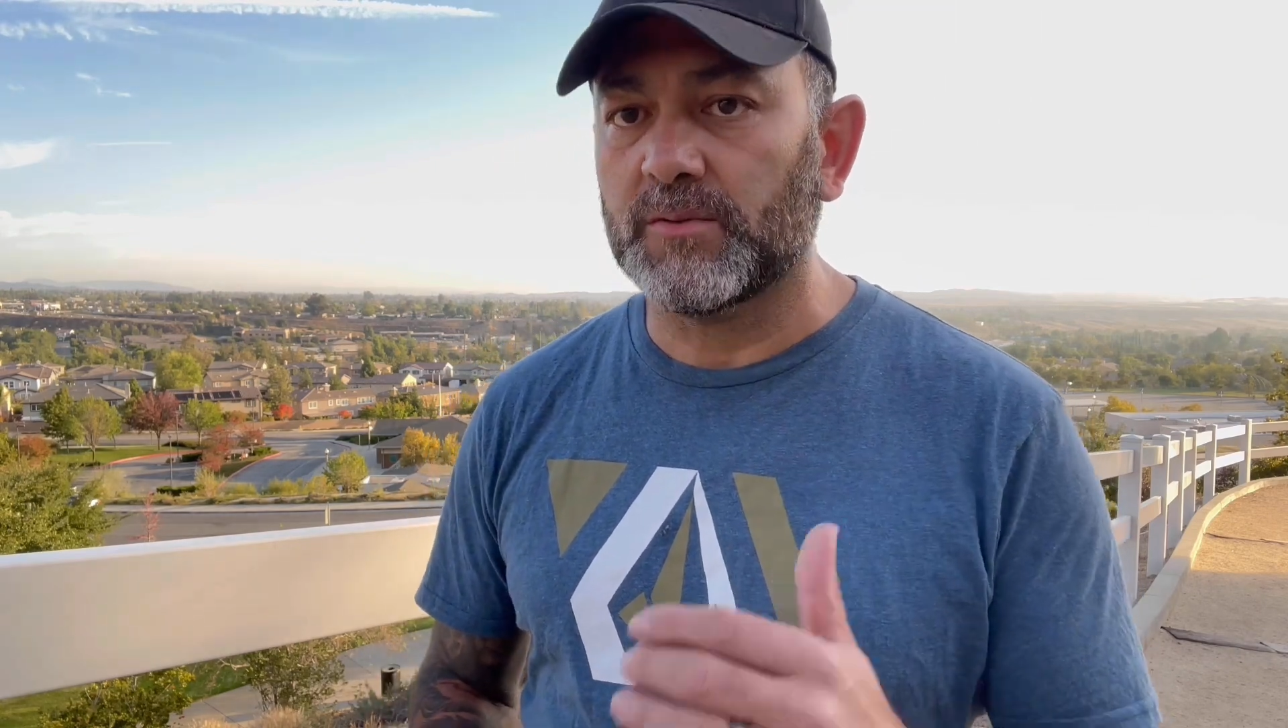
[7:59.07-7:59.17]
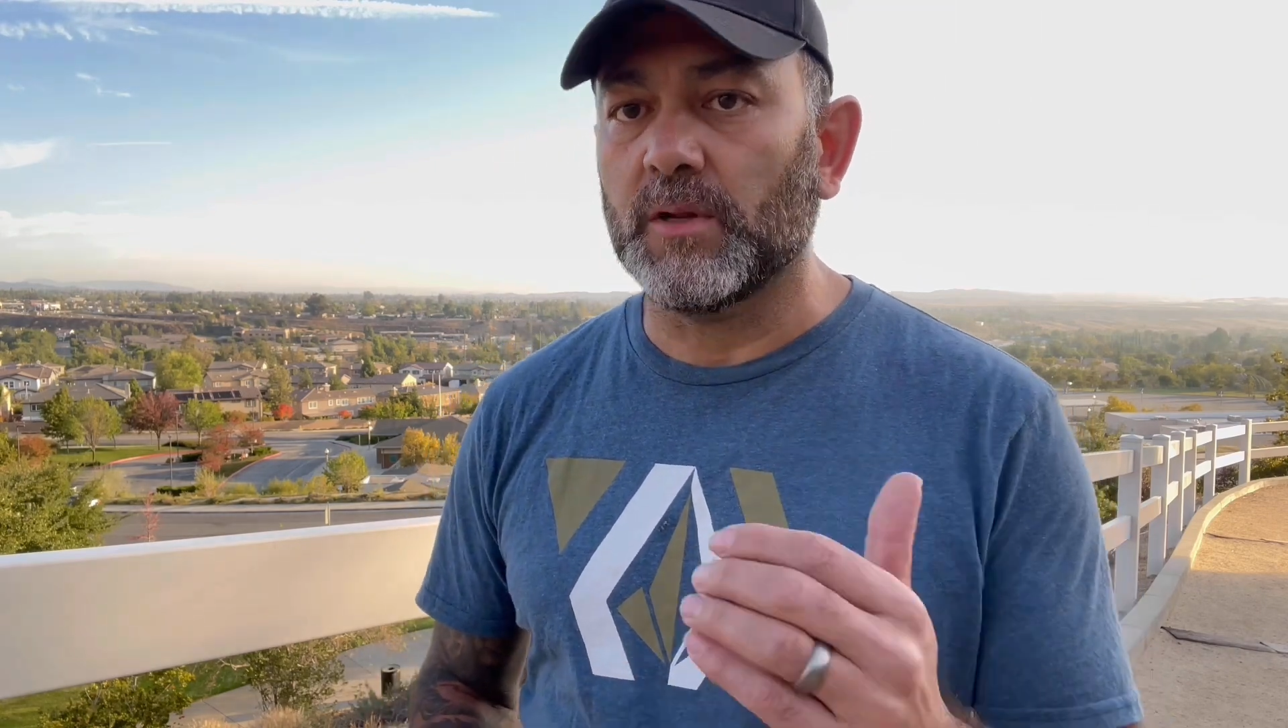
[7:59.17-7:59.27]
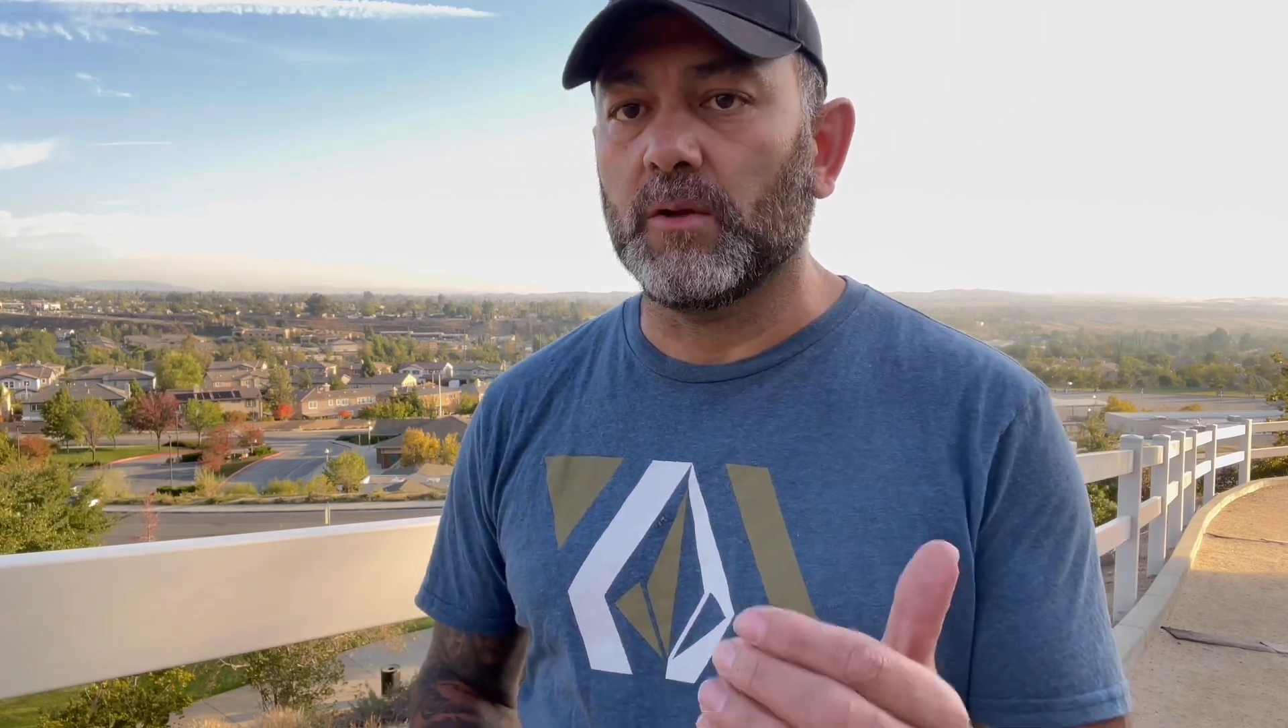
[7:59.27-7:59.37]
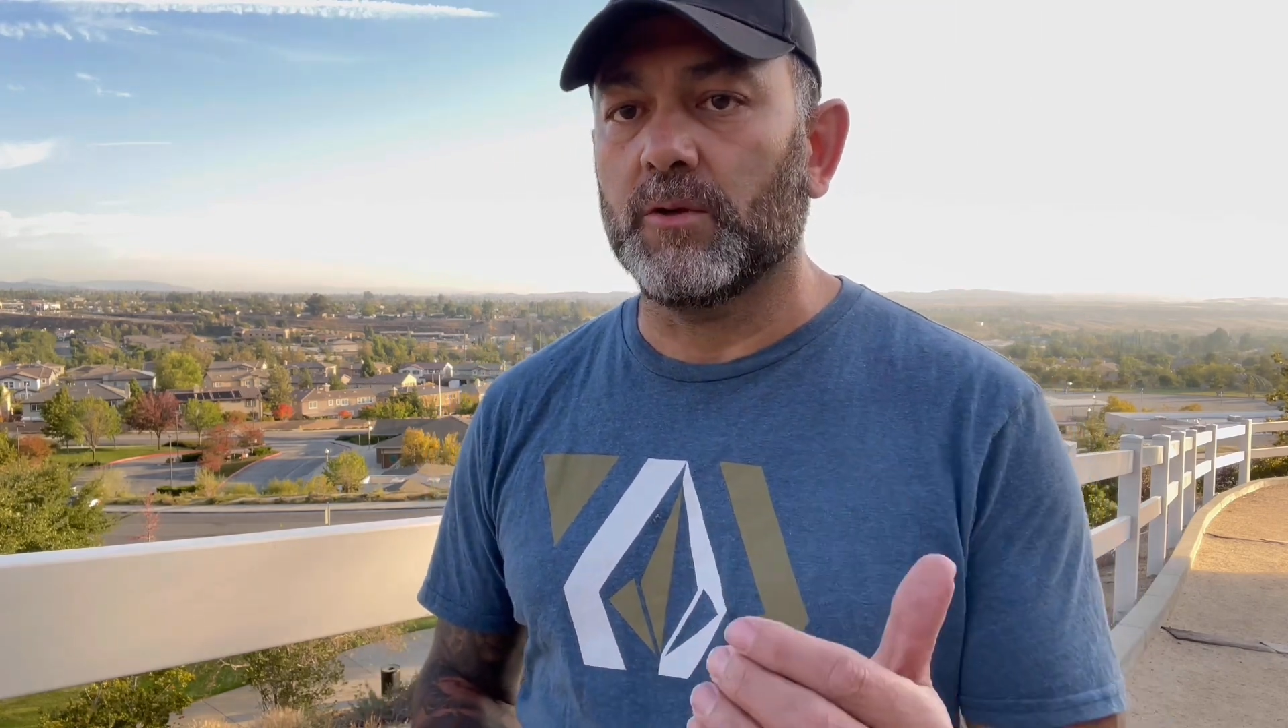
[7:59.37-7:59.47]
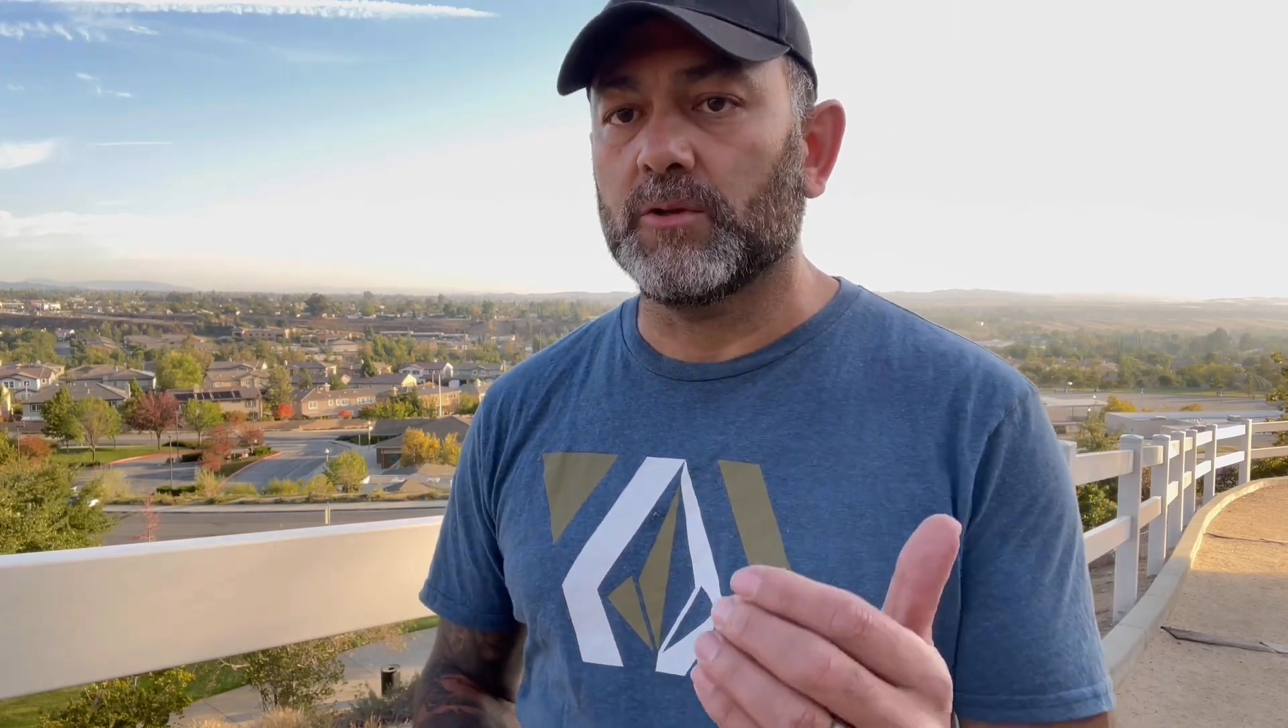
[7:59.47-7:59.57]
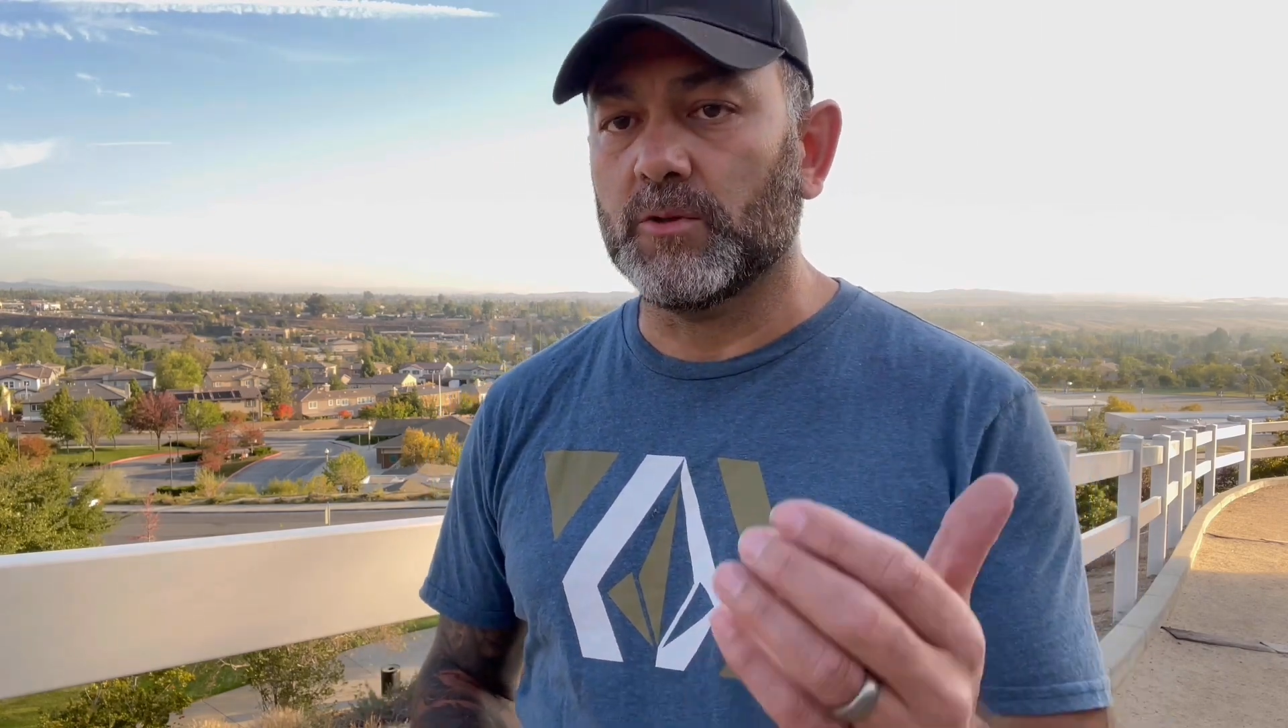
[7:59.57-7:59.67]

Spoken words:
for a lawyer